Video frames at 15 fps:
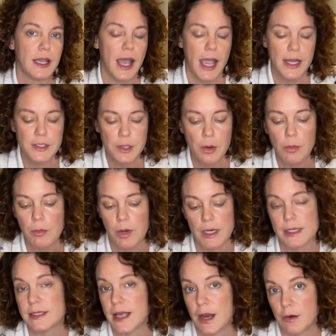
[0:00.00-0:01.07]
I don't want to
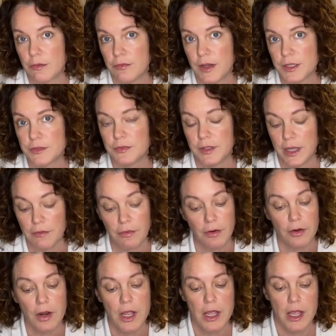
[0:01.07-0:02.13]
sacrifice flavor
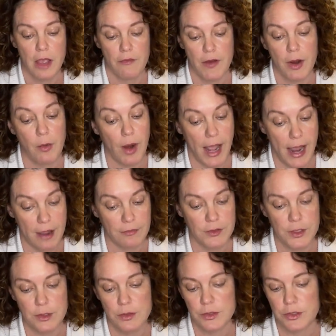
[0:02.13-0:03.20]
if I don't have
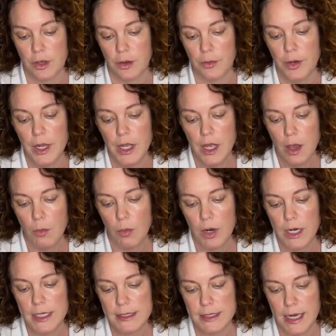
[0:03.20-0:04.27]
to, so we're going
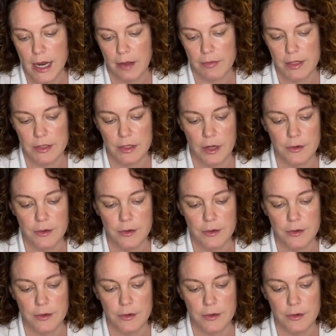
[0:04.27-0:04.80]
to see how these go.